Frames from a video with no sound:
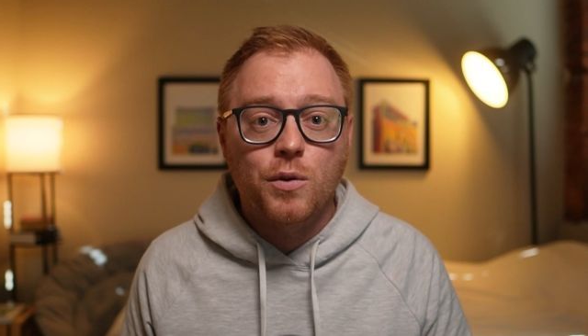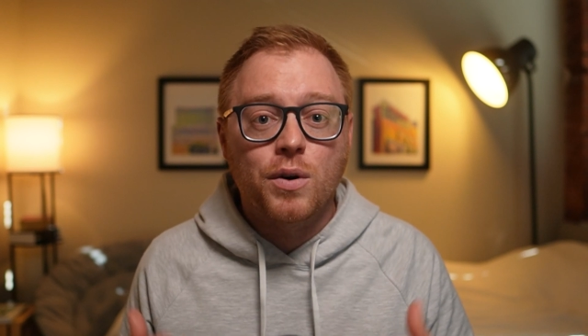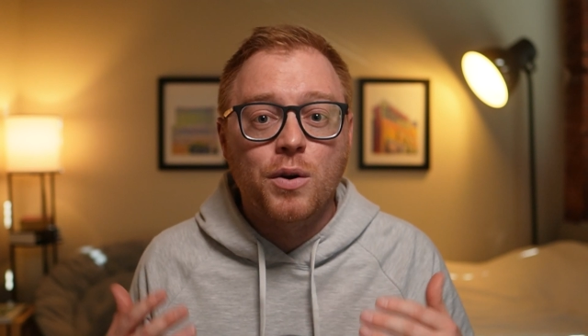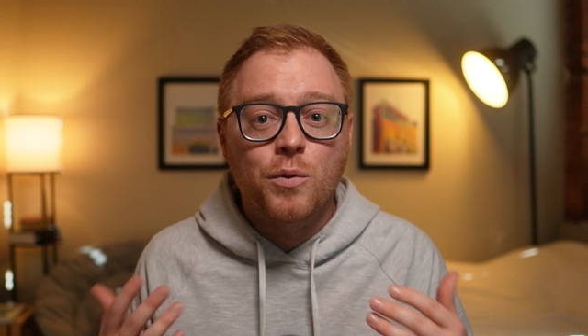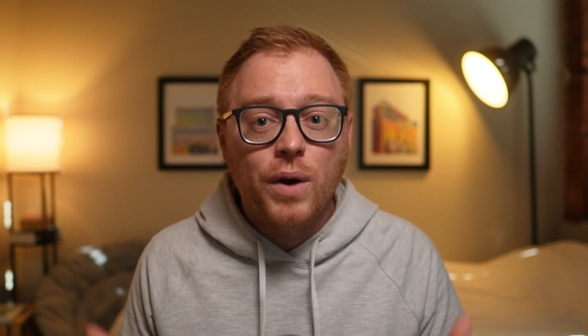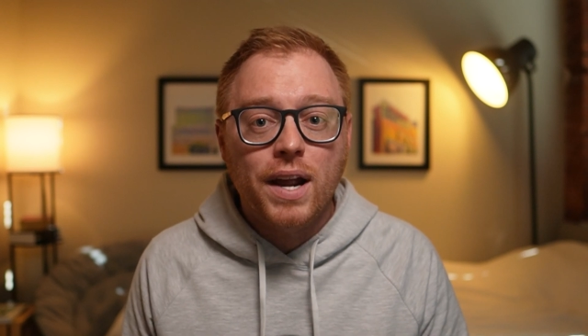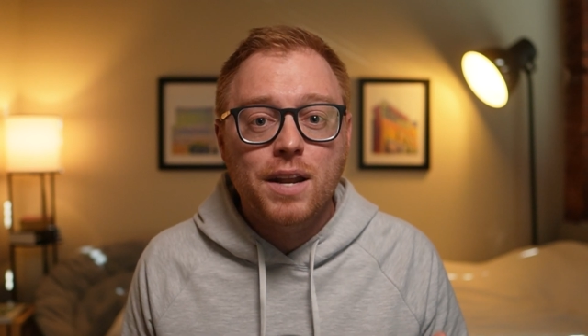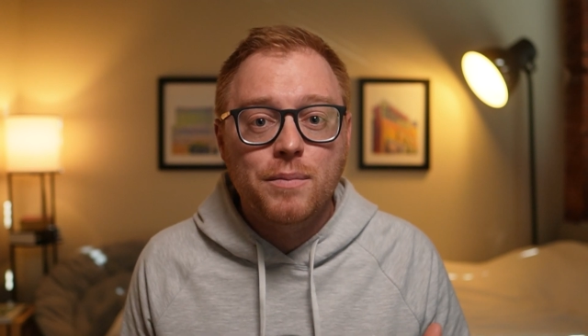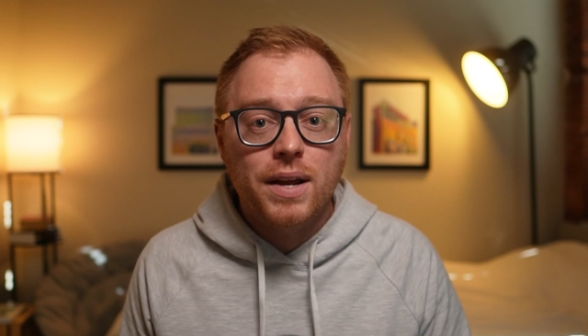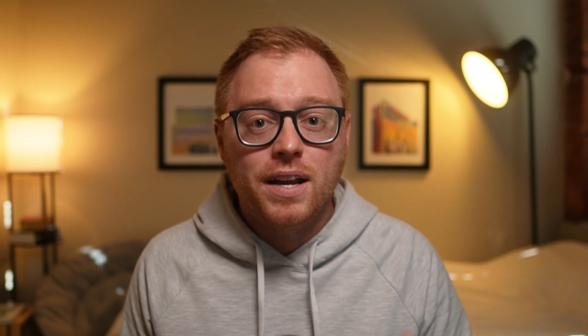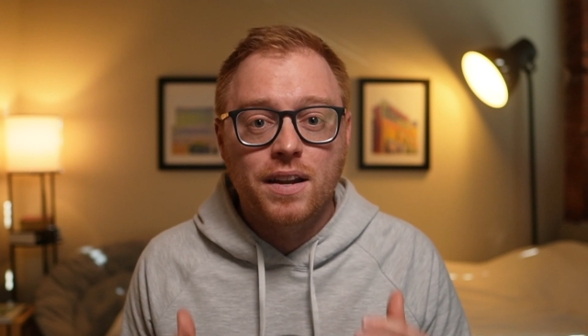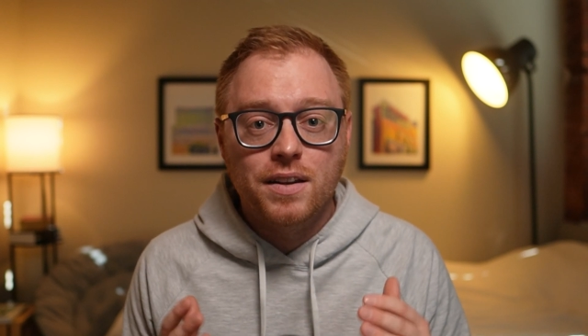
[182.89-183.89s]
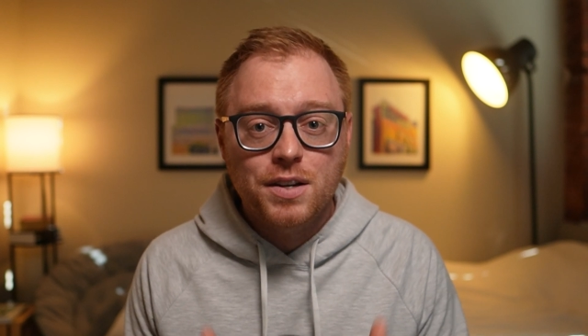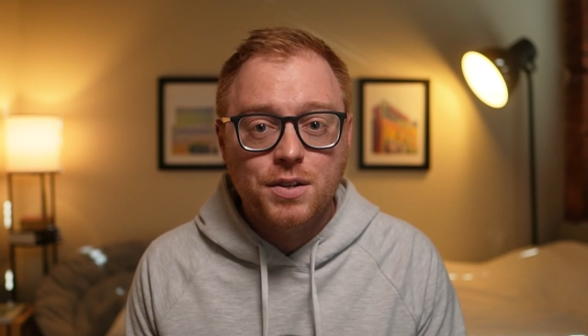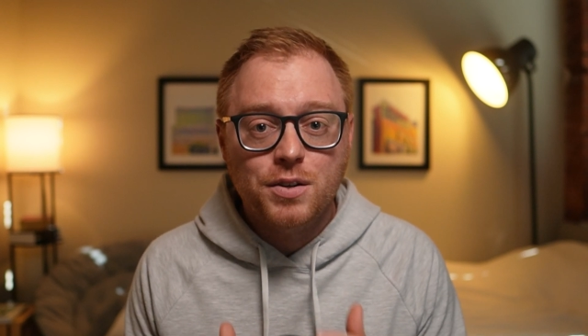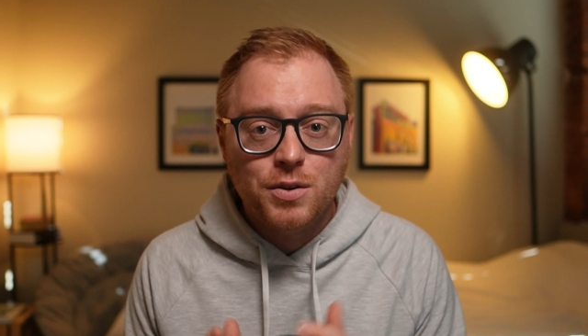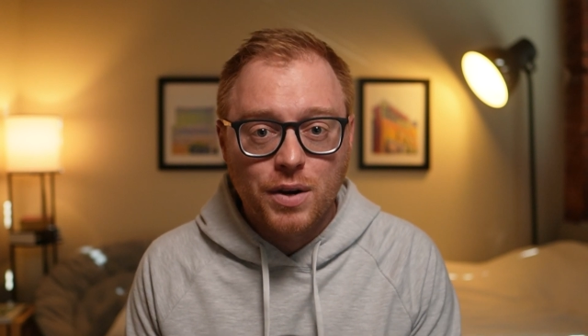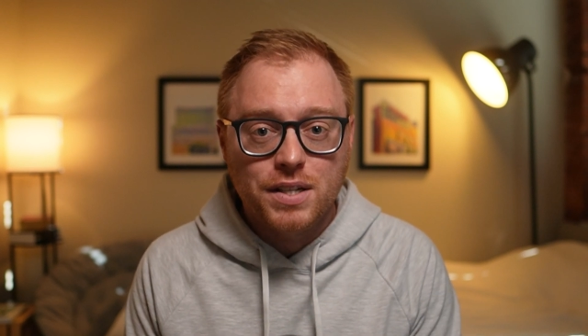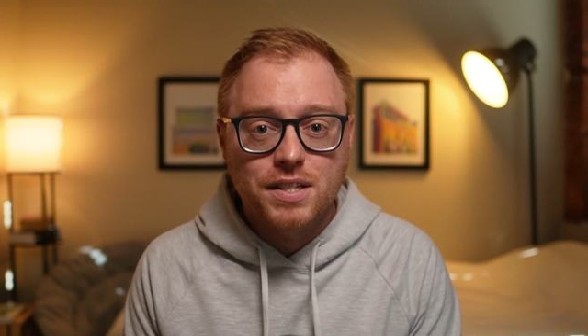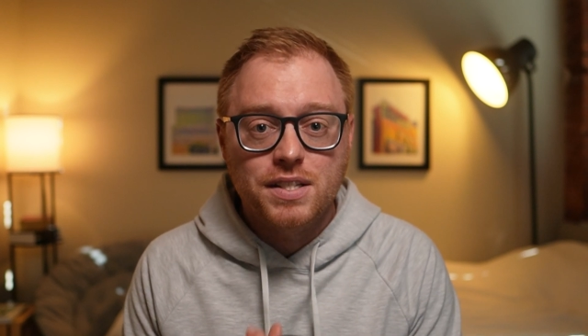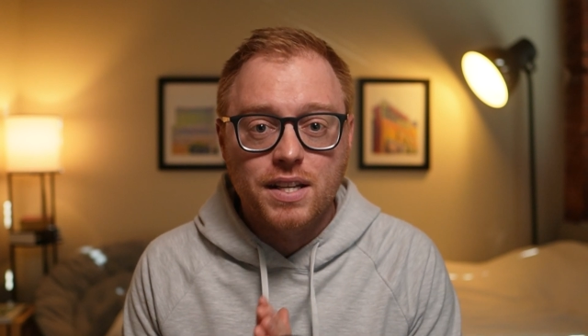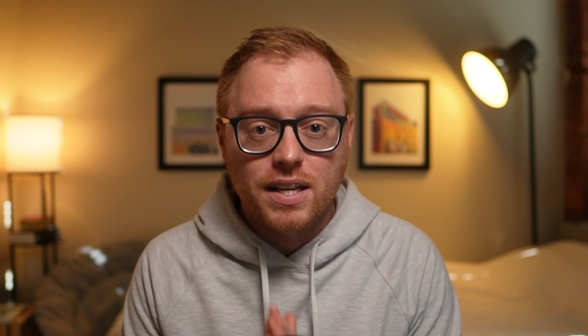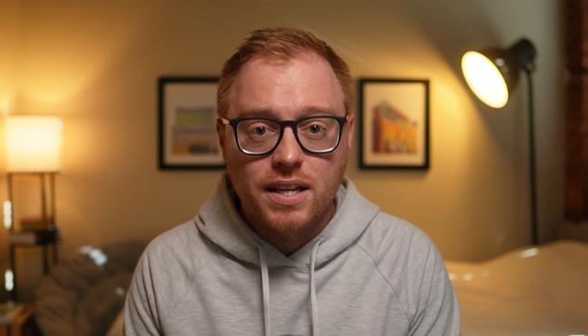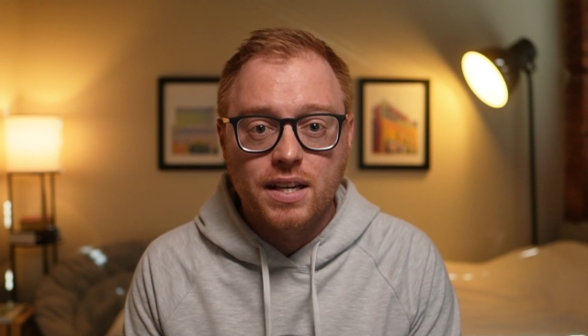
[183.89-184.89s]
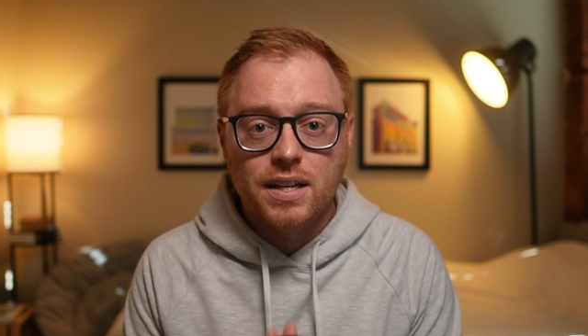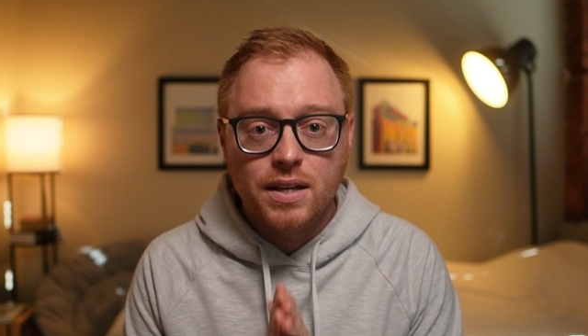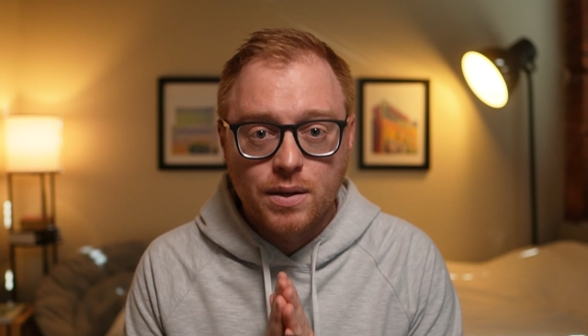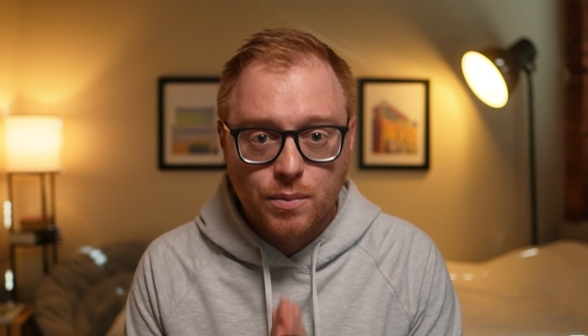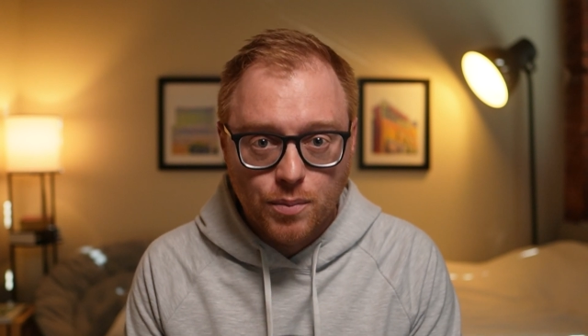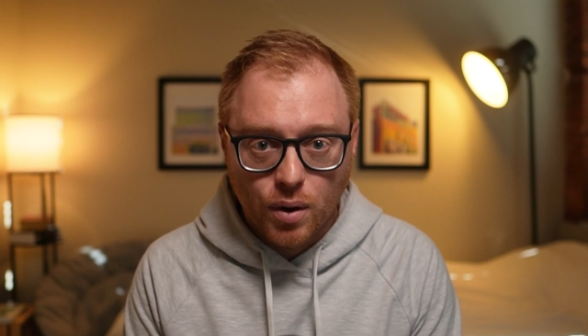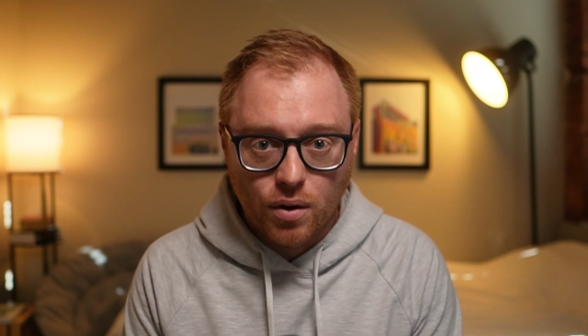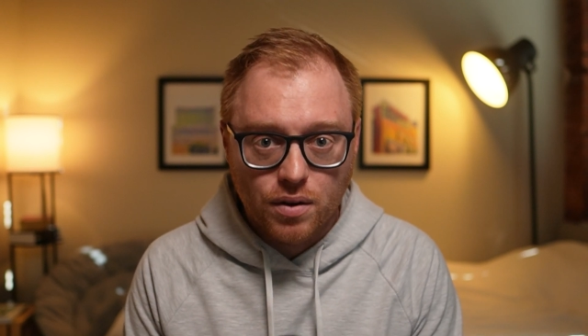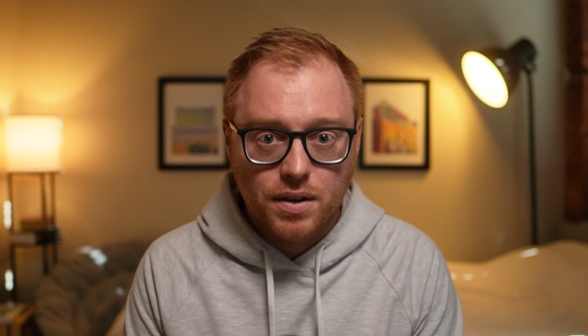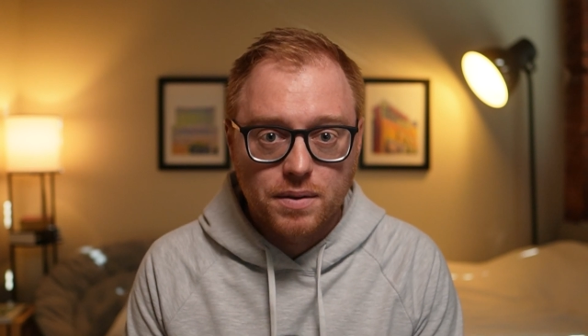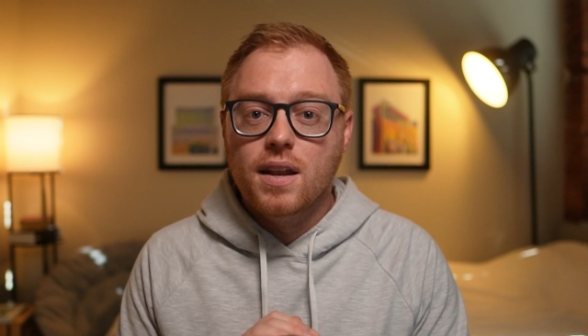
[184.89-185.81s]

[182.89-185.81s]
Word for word: or a way to make conditional questions in bulk.